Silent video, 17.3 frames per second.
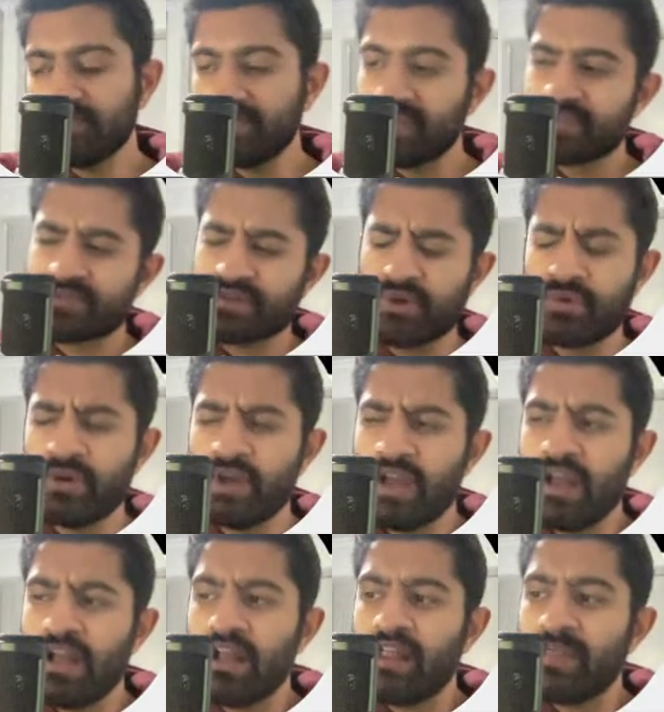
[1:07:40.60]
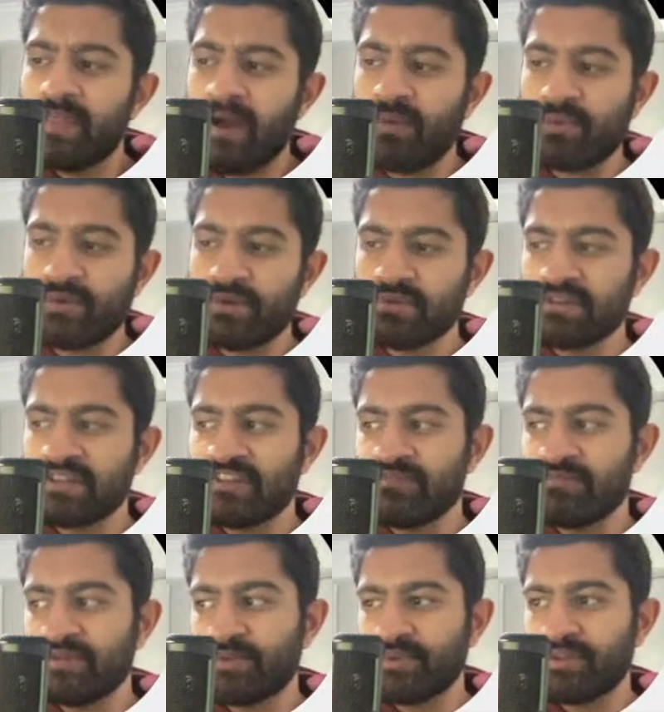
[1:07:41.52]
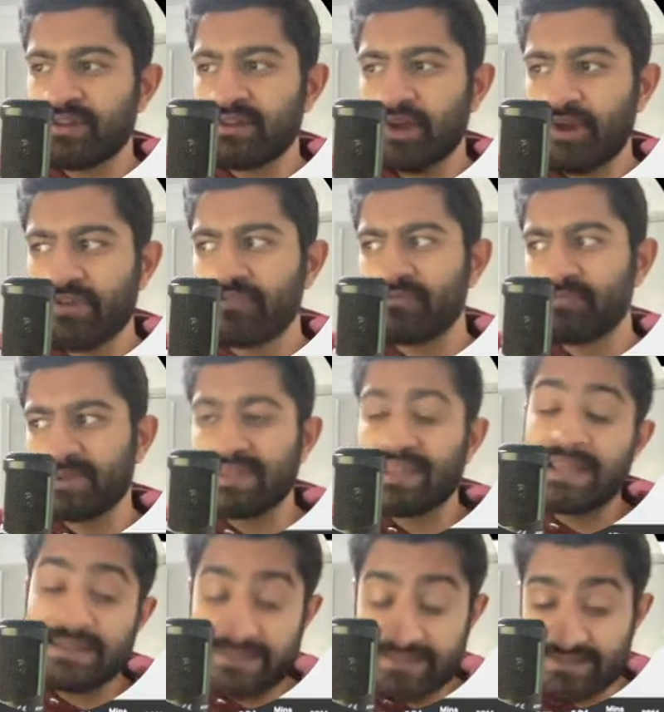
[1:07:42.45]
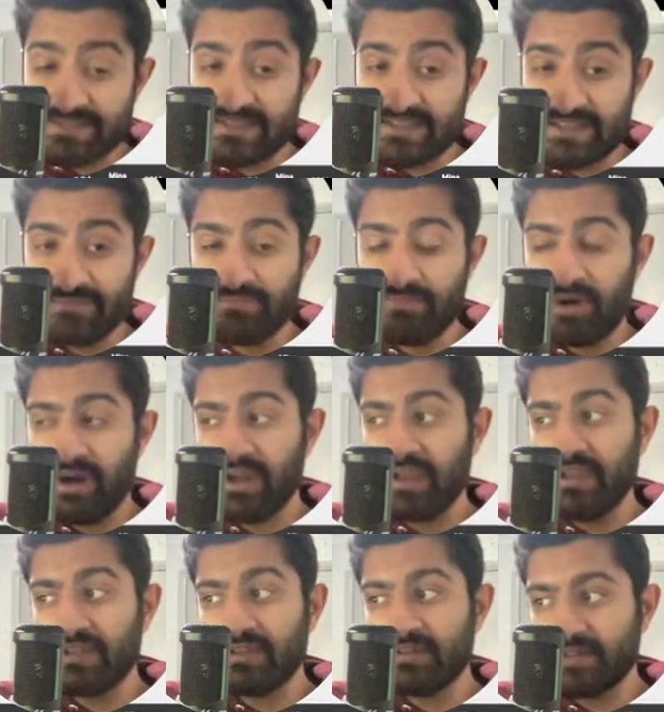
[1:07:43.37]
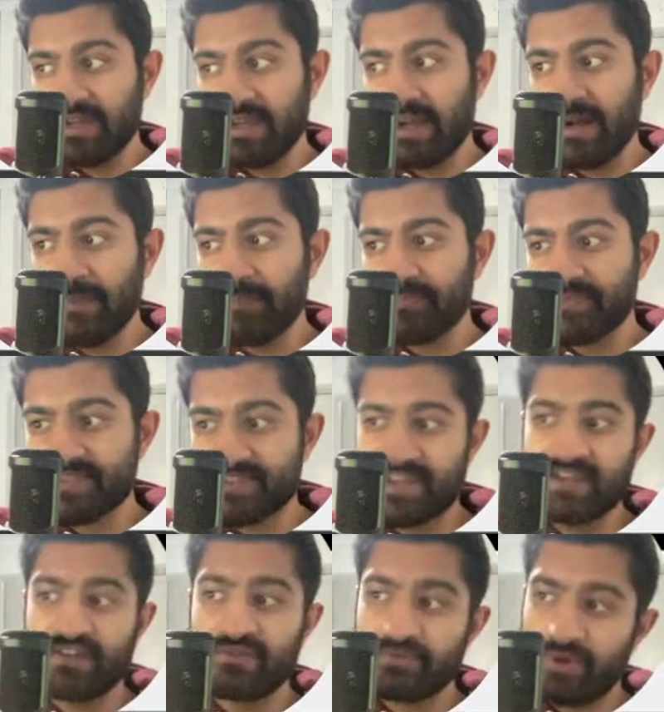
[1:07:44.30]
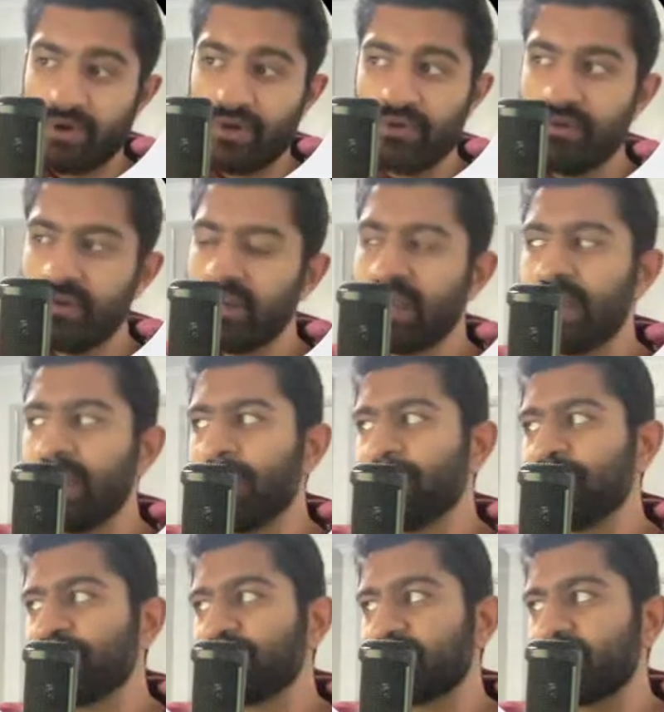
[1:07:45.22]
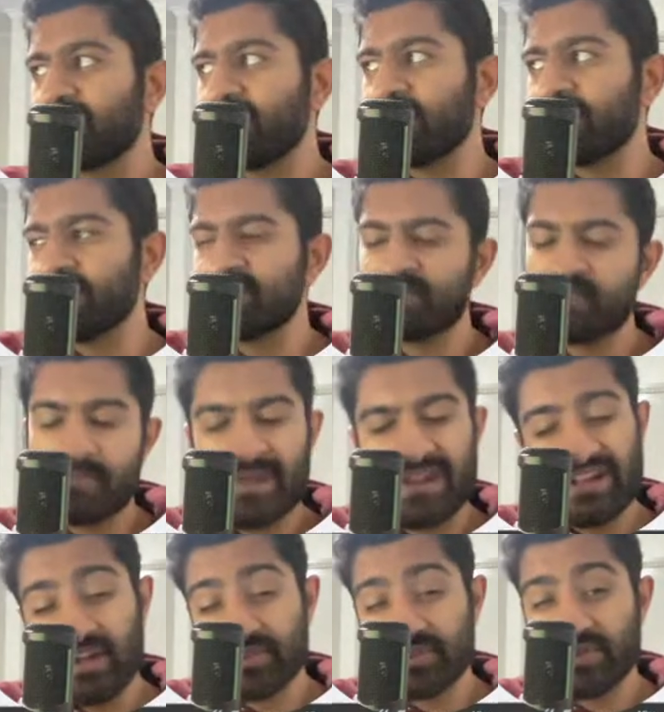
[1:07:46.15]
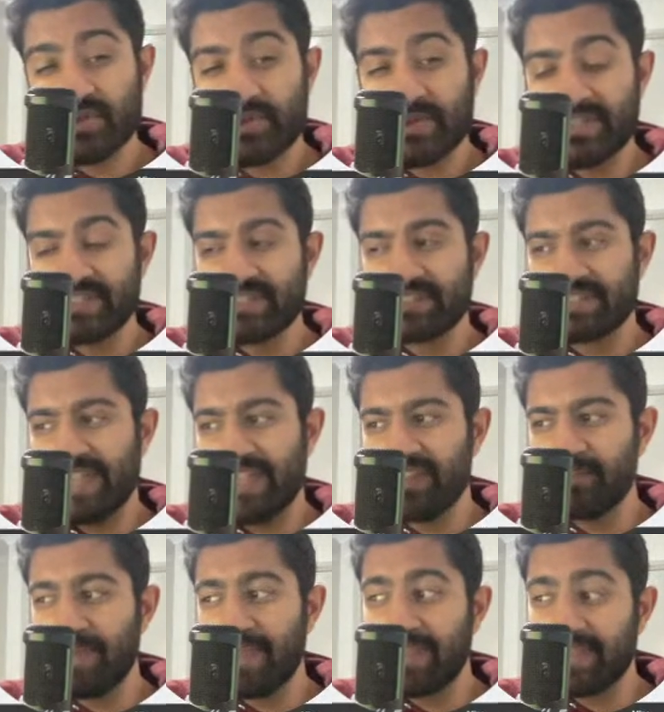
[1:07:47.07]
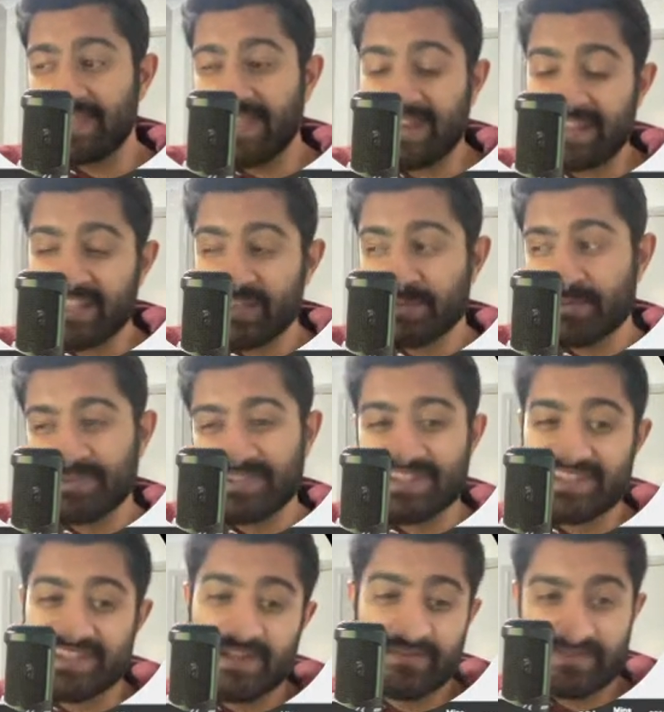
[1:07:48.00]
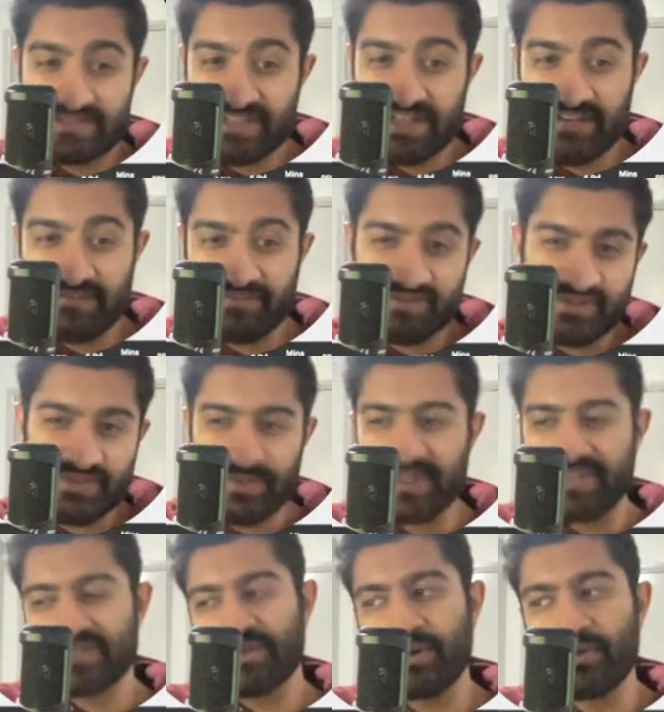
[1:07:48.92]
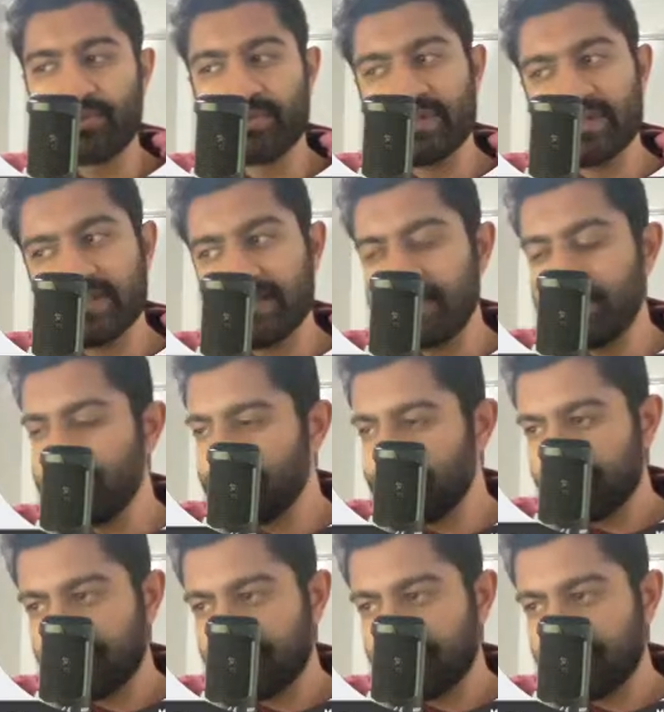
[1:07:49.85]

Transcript: So that will leave me with a lot of players in my second row. It leaves me with about 126k in the bank, and that gets me up to 17 for this week. So really,